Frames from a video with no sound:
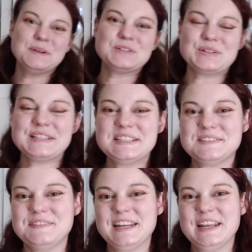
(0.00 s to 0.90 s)
you enjoyed this
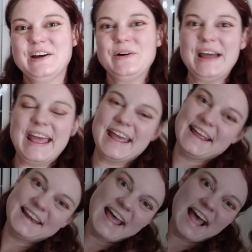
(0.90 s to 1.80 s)
video
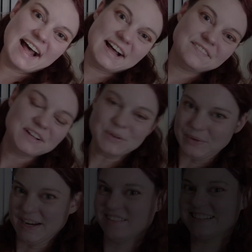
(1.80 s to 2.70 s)
and have a great